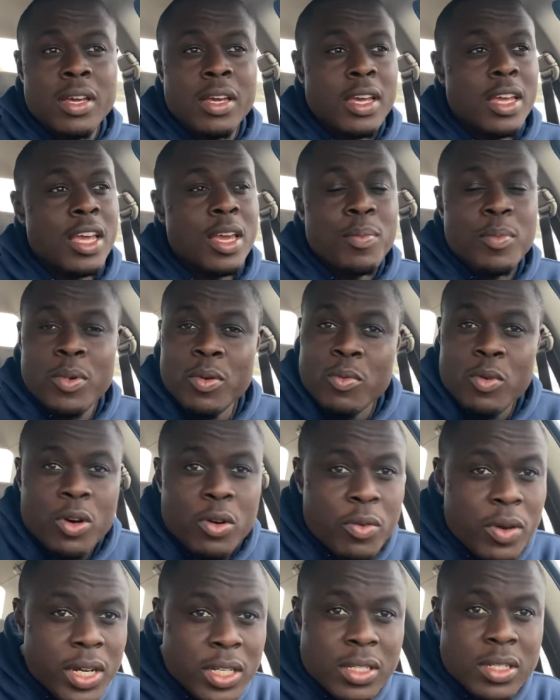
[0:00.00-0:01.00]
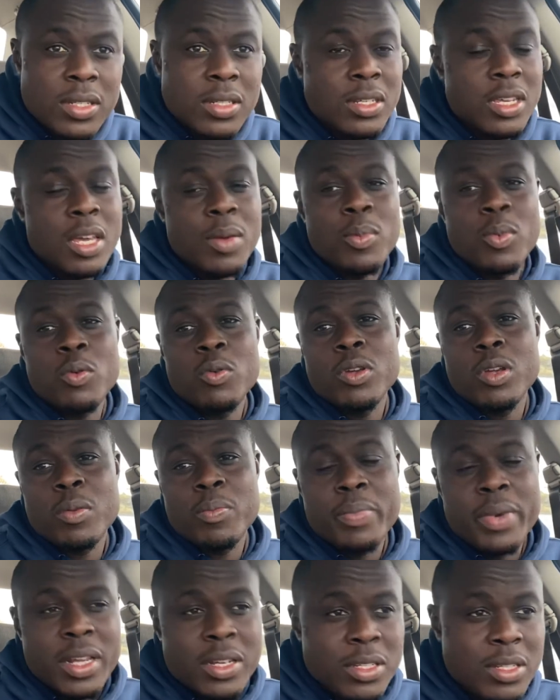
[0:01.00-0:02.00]
Hit me with questions. Hit me with your
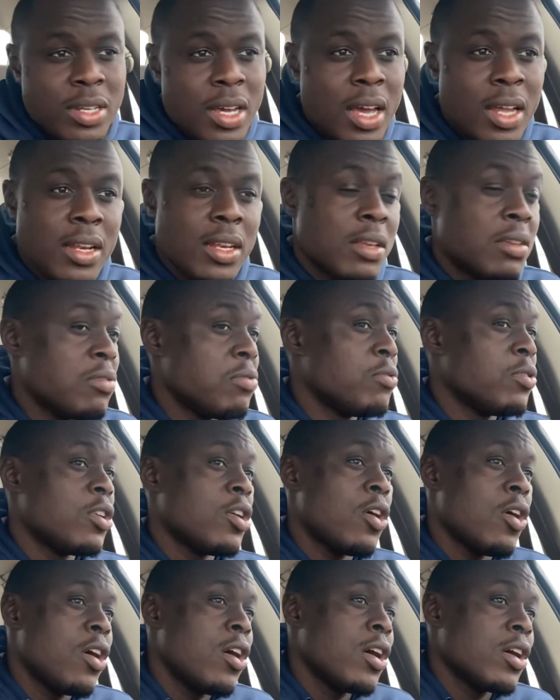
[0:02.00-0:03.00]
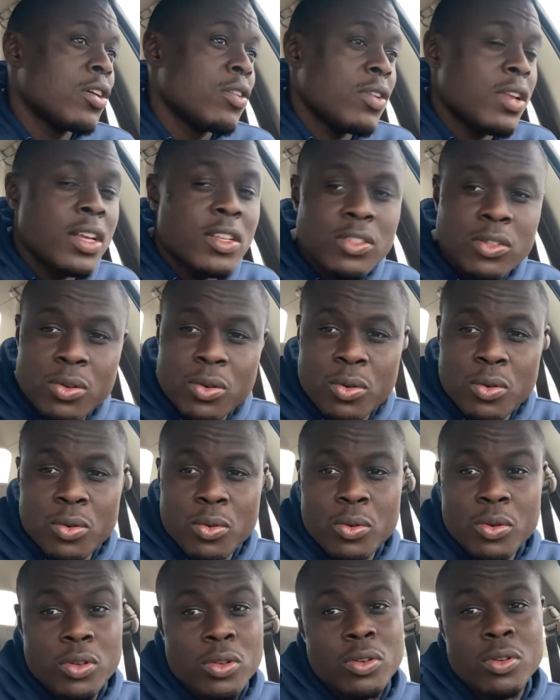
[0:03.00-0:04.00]
best shot. You want to argue? That's
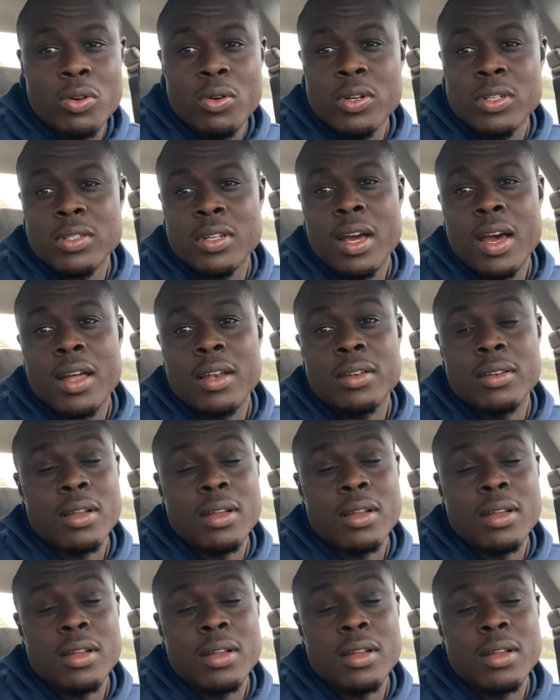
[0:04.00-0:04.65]
cool. You notice I